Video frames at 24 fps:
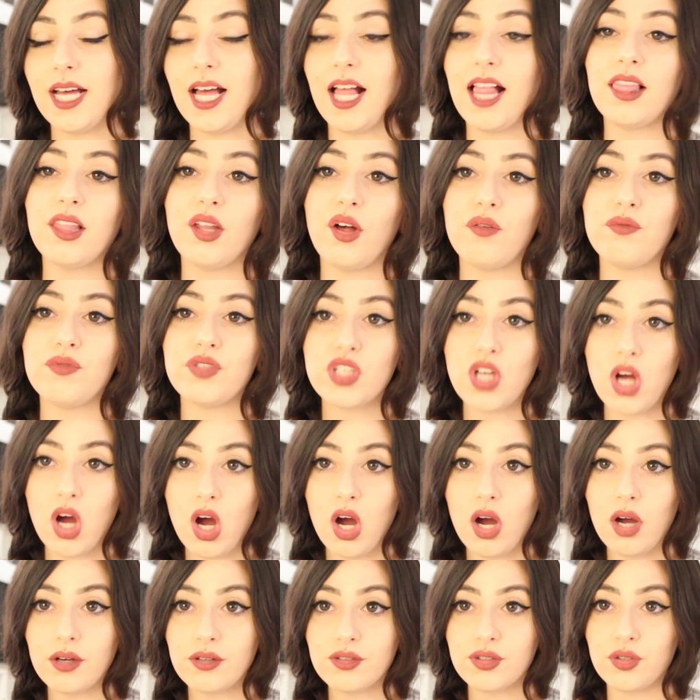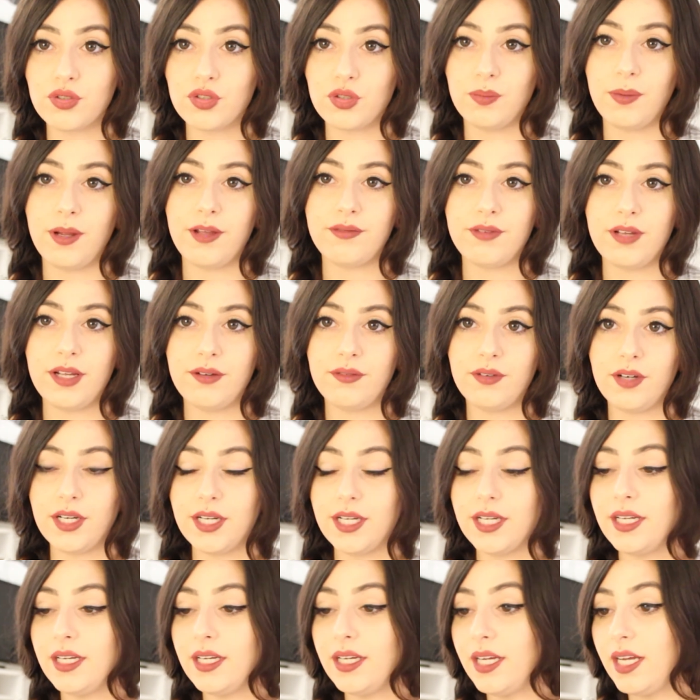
I love dogs. Those are my favorite.